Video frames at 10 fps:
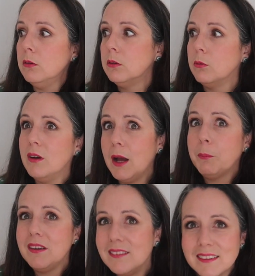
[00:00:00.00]
oh, what
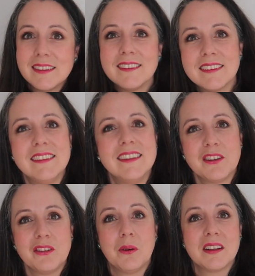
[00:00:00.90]
happened? And
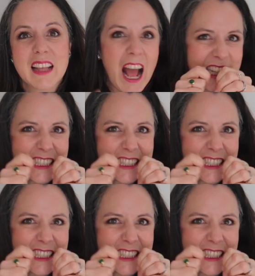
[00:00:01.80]
there she was,